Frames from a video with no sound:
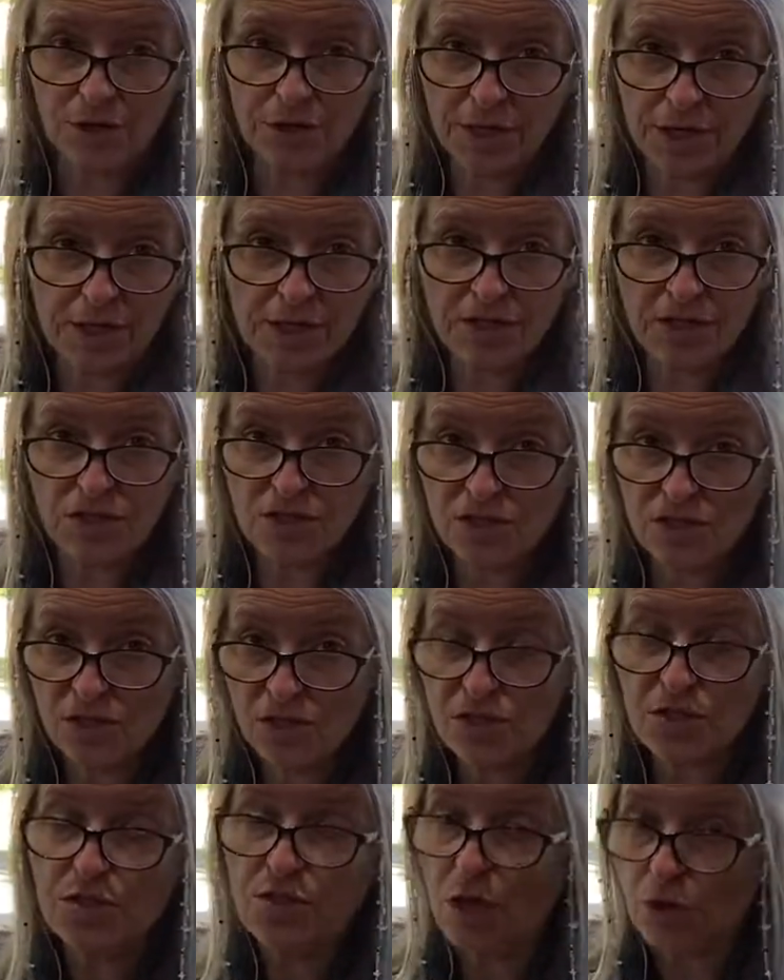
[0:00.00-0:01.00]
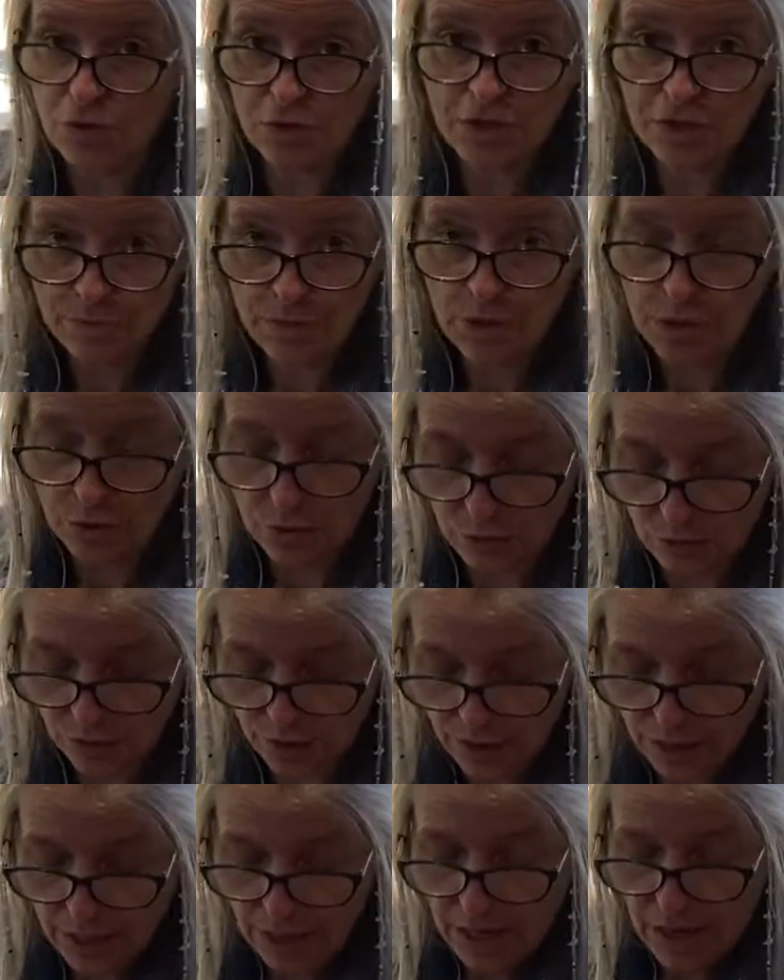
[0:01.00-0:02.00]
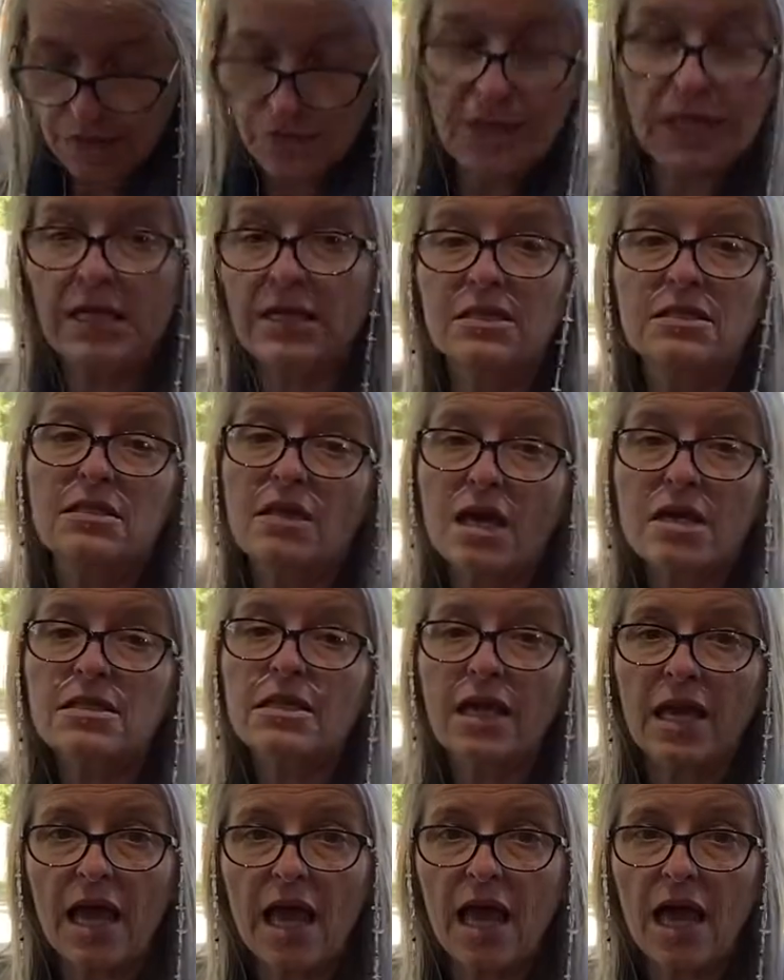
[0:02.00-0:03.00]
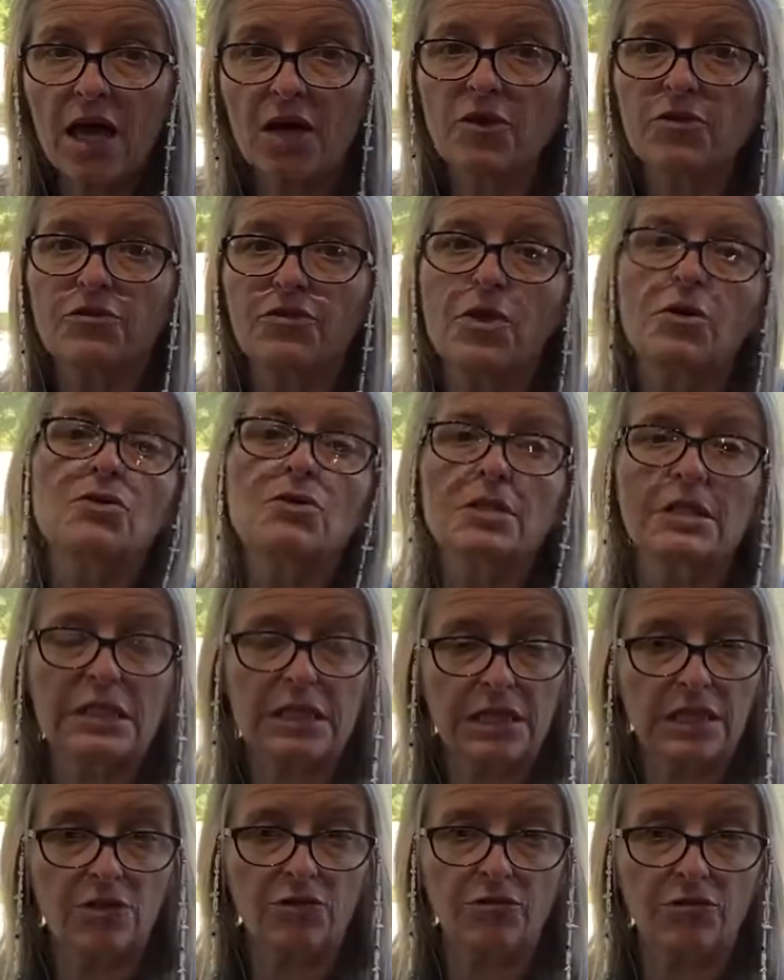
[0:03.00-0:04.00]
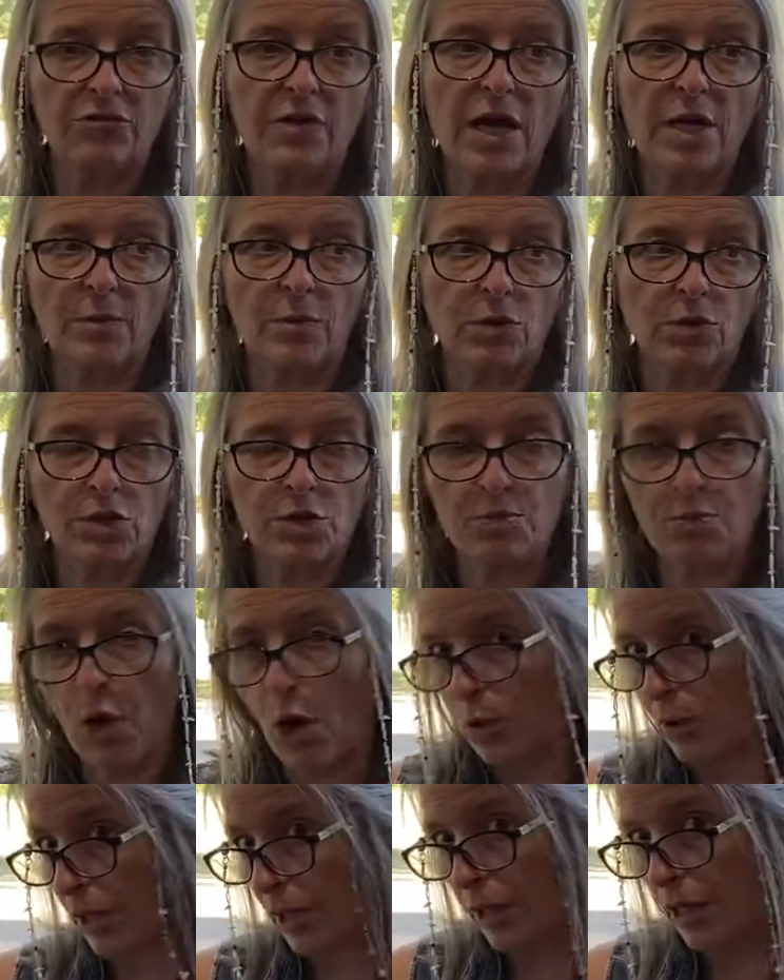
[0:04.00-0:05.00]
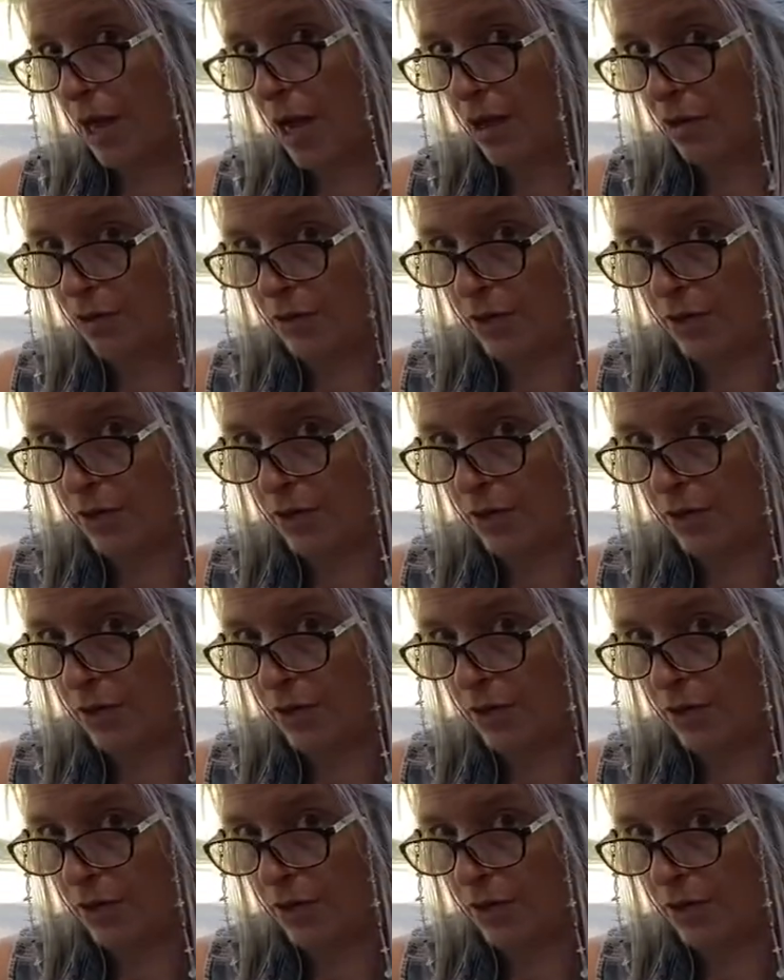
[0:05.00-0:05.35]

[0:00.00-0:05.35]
is so smooth that it doesn't have those linen fibers poking out